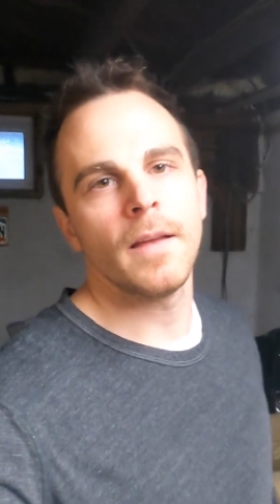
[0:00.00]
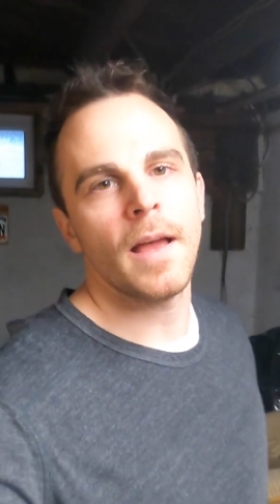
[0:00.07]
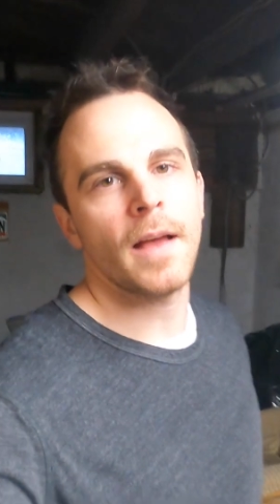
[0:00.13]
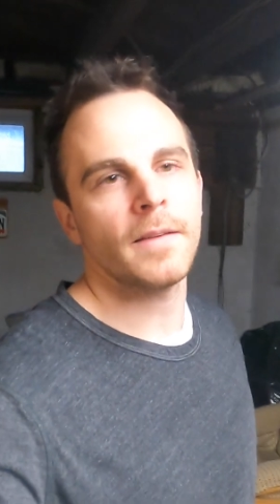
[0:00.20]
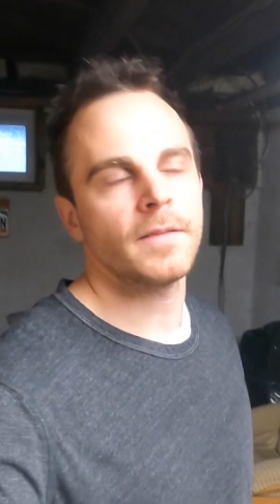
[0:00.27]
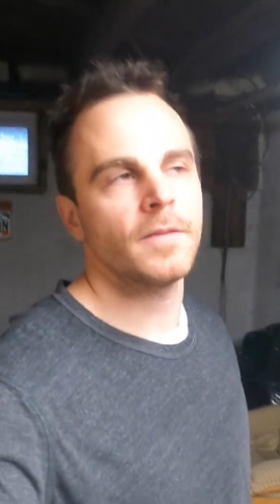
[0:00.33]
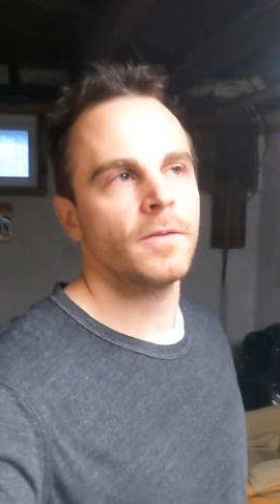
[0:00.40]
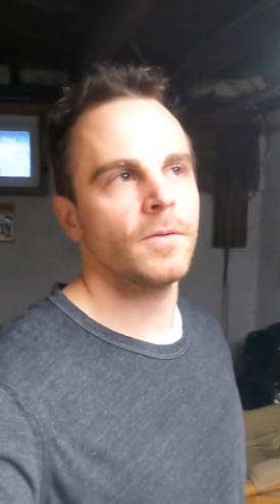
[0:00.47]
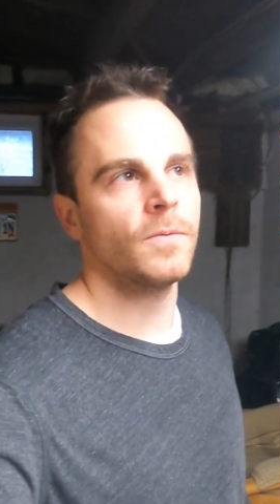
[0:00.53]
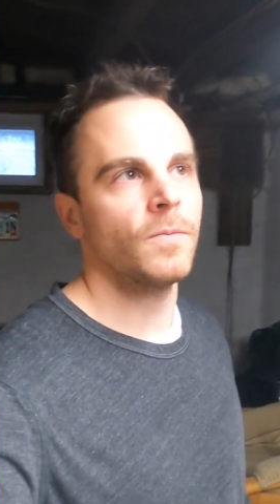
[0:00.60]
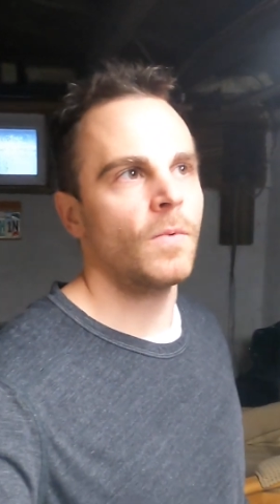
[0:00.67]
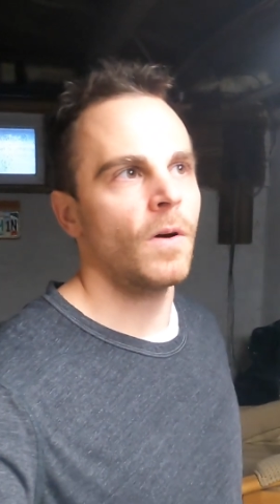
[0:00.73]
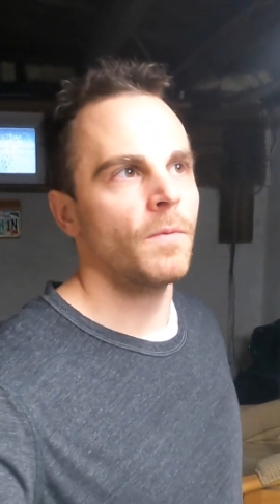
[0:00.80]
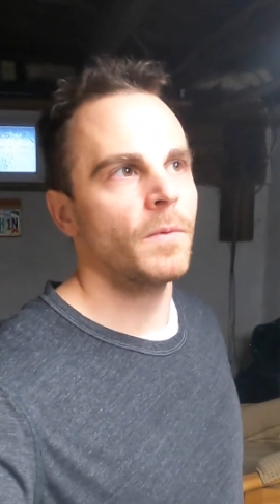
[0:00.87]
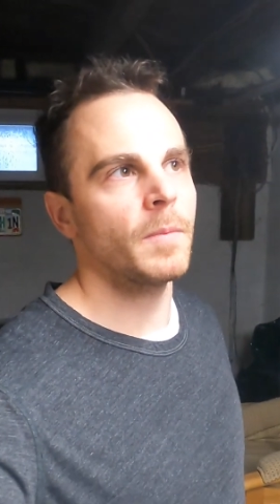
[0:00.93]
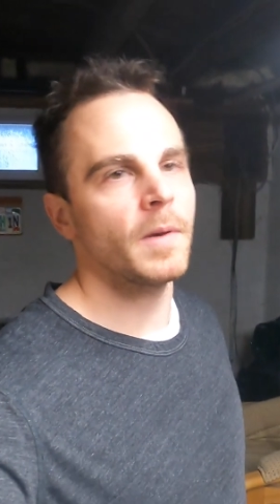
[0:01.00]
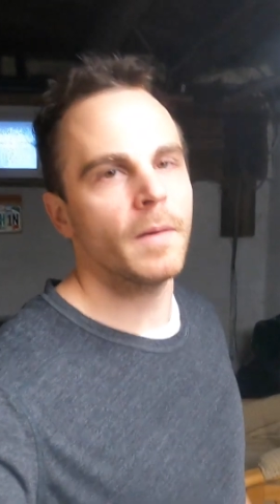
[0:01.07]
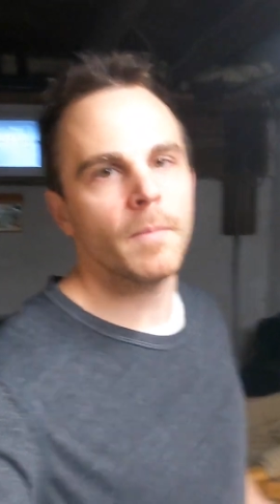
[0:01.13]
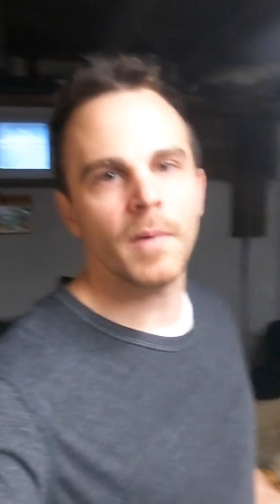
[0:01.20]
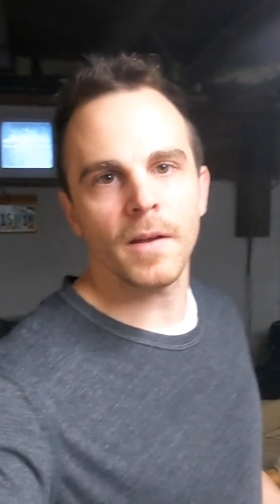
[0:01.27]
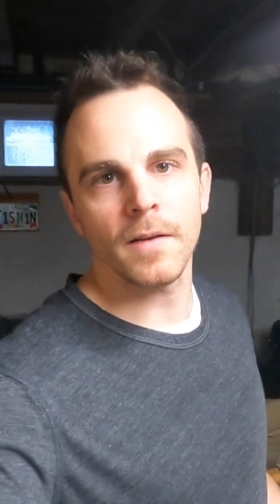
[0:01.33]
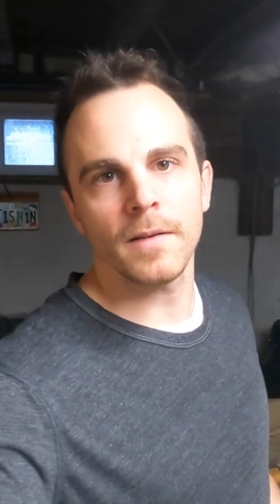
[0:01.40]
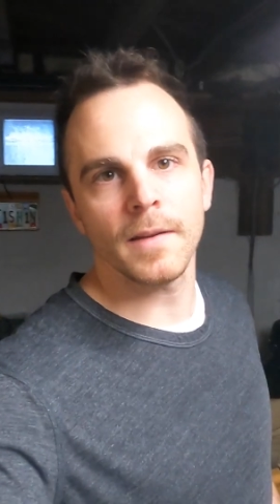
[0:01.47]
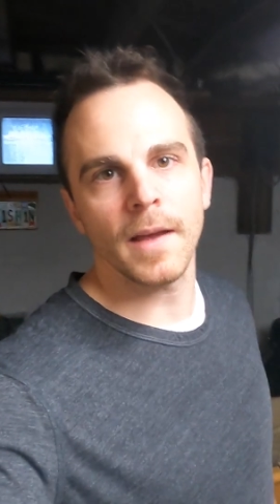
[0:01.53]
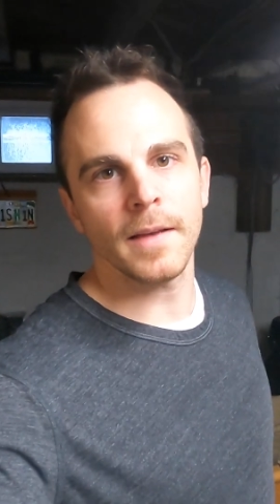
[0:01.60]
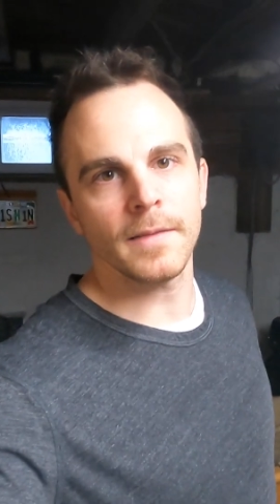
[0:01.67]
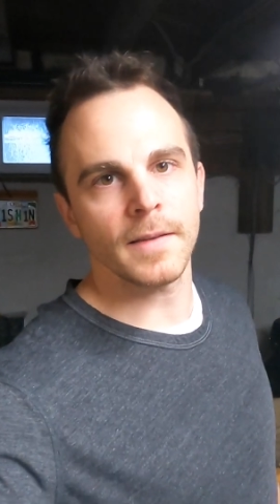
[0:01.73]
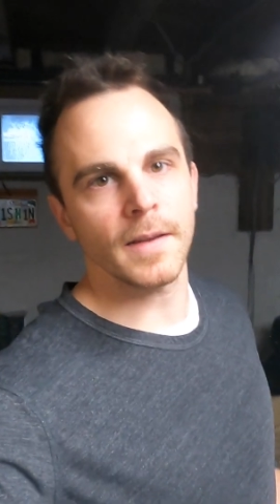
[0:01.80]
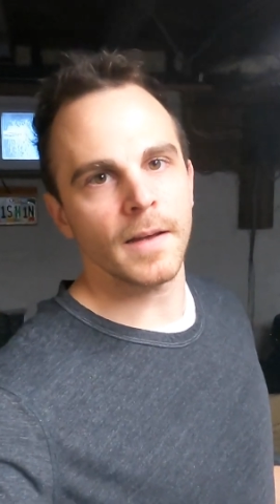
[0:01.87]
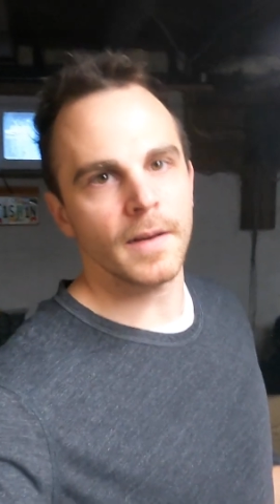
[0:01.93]
as to what would be a better
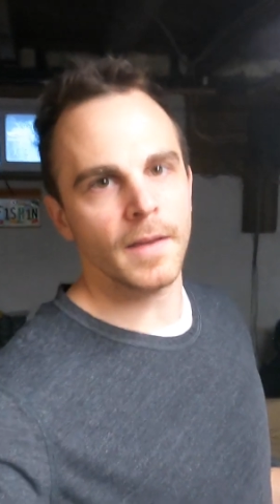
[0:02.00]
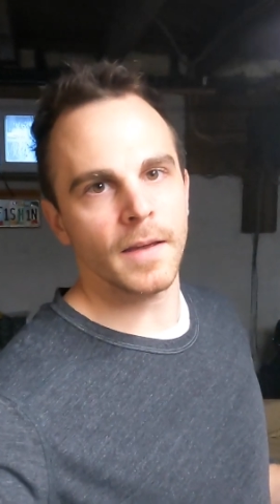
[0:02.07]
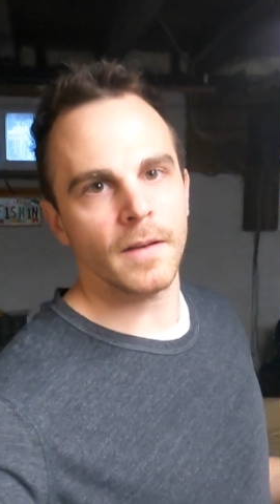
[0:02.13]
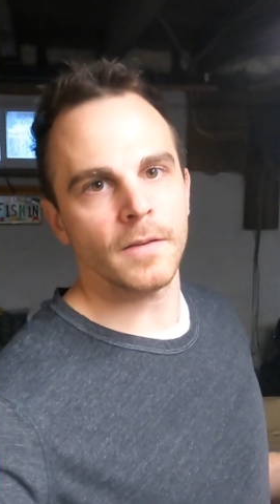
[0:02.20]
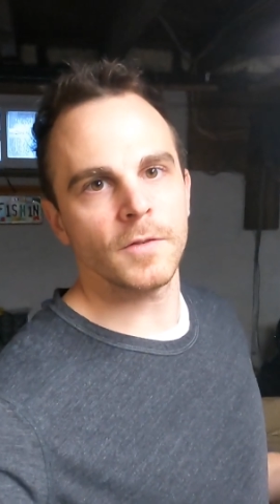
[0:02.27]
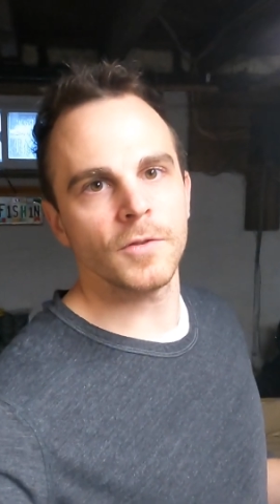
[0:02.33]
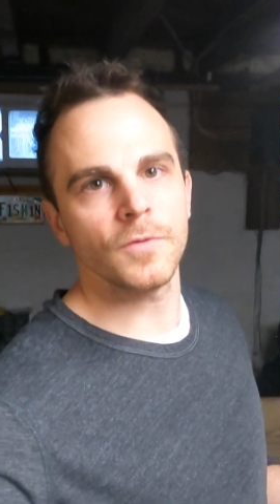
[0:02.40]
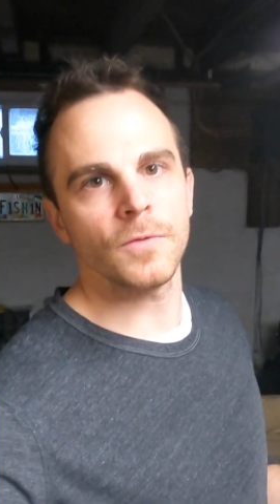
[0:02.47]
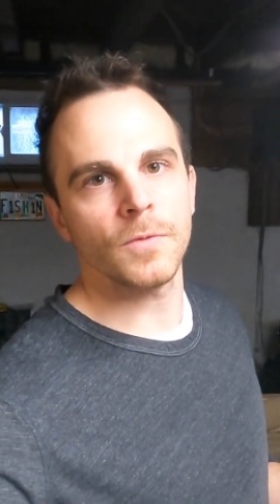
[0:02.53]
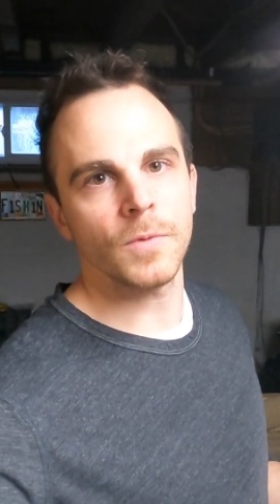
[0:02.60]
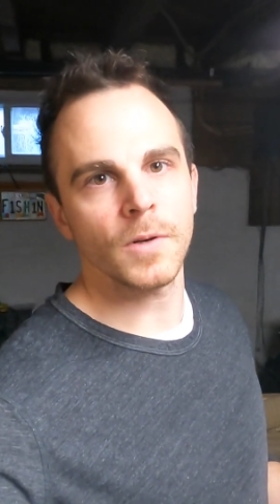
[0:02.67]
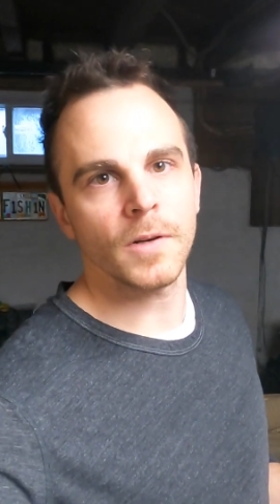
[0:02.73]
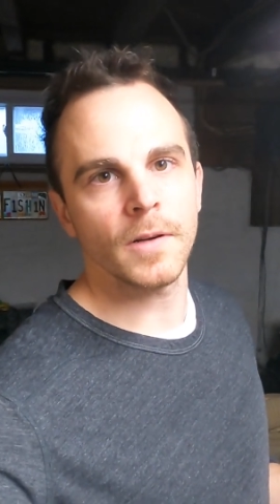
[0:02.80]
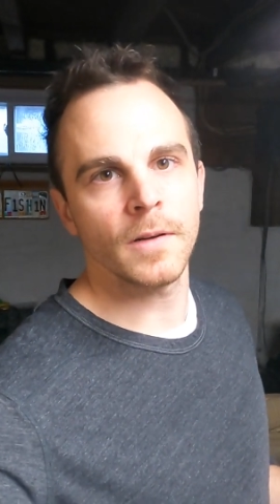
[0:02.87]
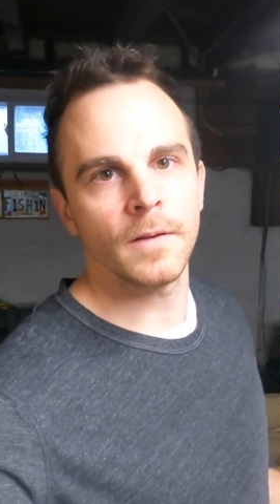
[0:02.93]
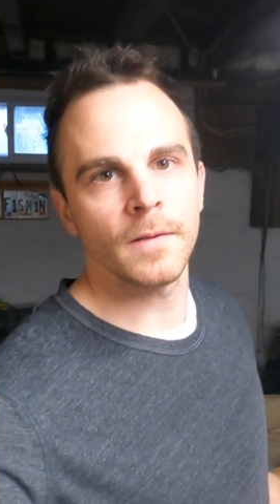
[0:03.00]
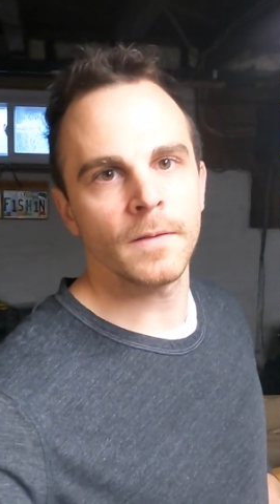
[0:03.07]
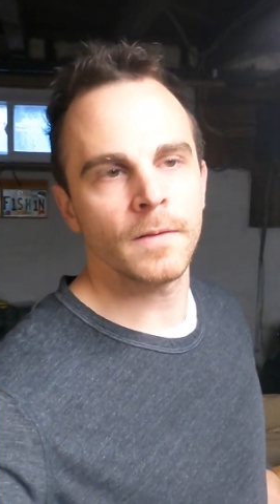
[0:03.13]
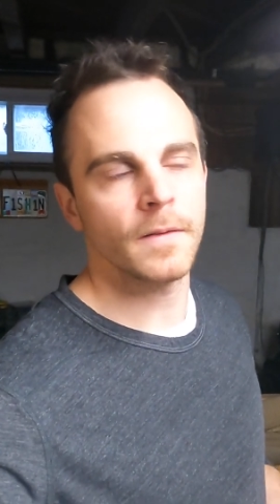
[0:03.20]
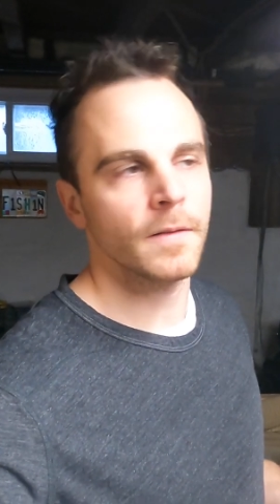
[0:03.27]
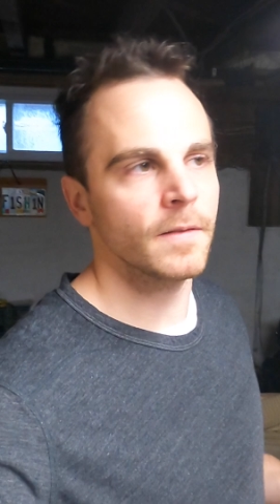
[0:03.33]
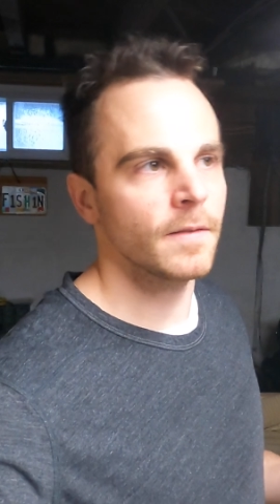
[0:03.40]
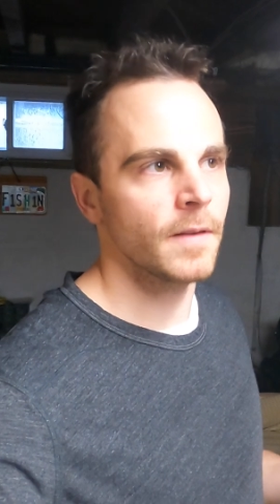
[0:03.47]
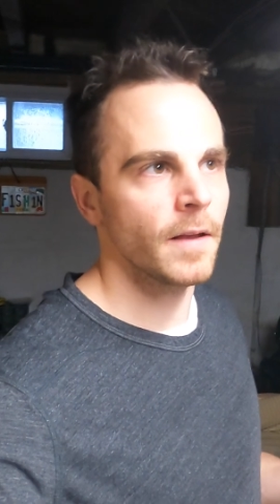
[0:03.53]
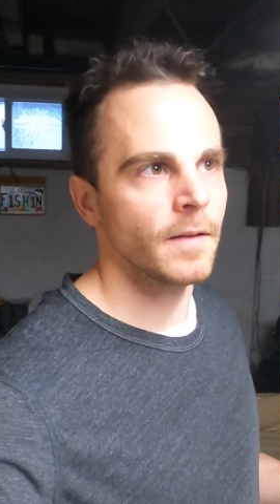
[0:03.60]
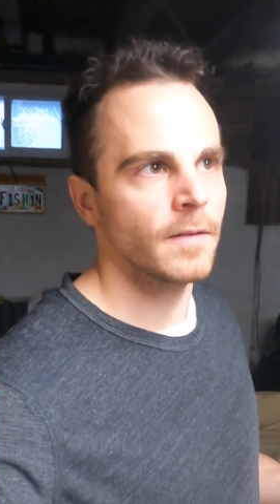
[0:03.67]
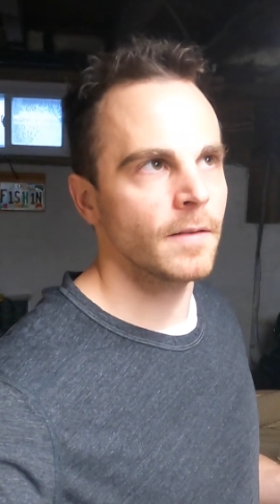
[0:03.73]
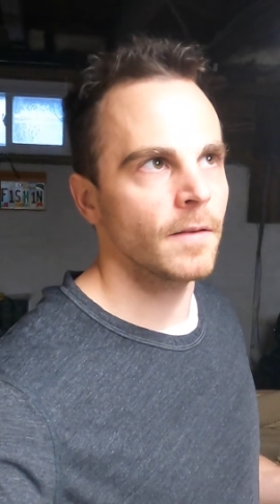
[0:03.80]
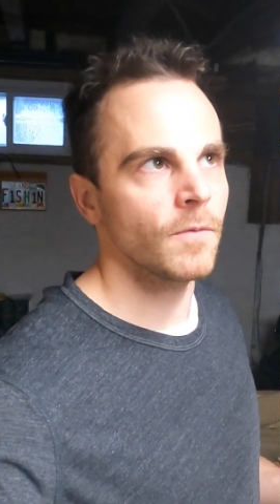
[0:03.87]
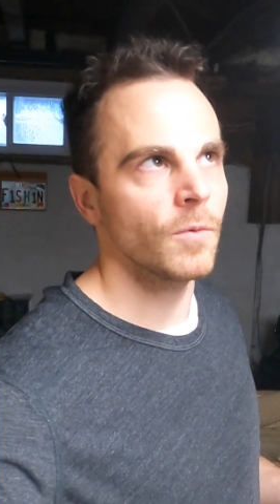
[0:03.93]
test to kind of get a truer
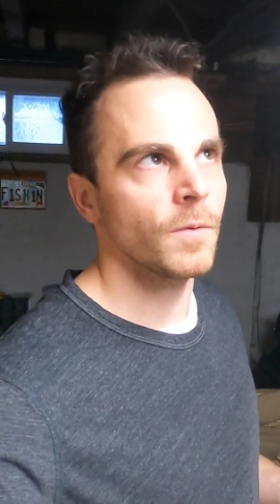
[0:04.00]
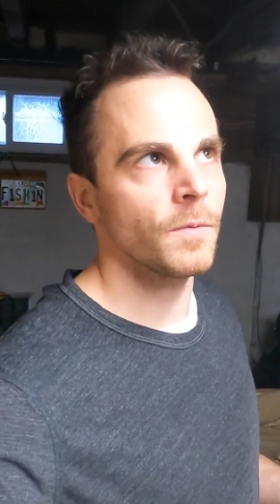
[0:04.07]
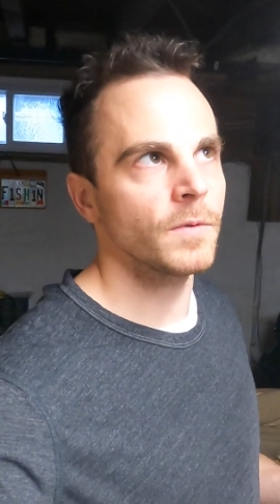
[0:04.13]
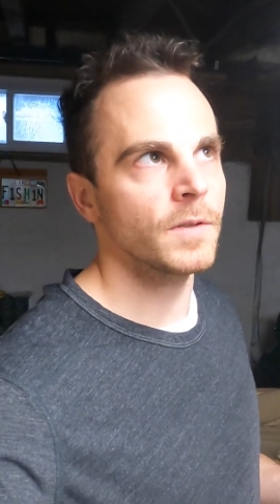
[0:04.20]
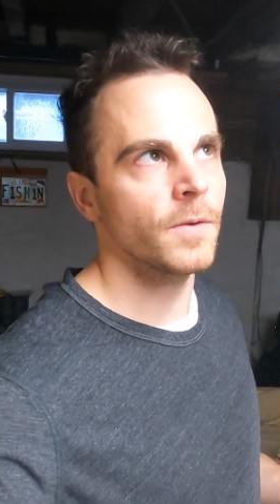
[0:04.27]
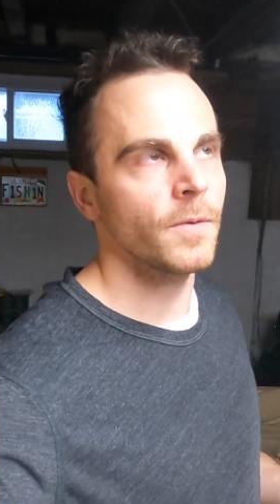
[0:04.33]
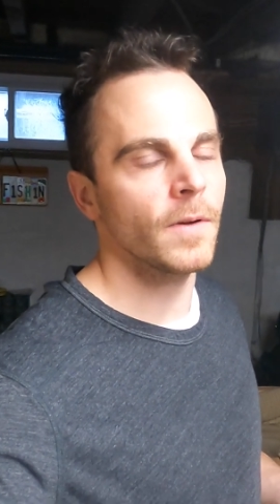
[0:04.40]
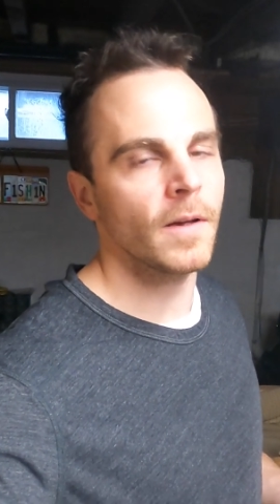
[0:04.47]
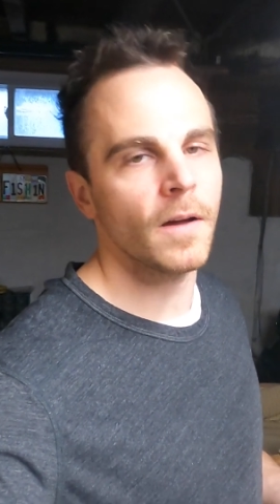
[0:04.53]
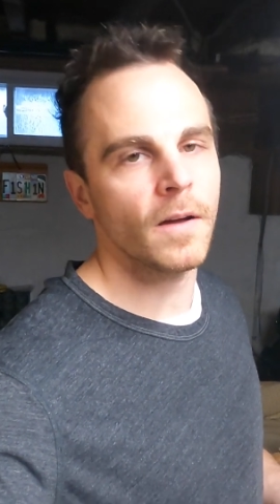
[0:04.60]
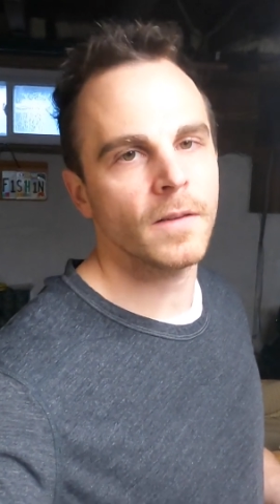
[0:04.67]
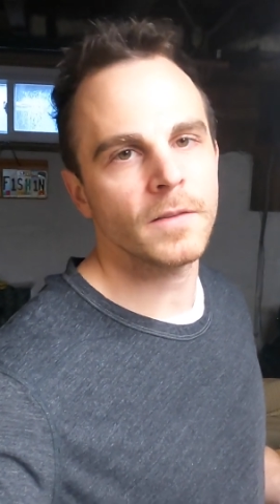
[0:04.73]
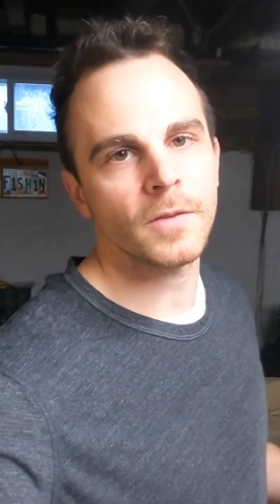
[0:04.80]
sense of what was going on.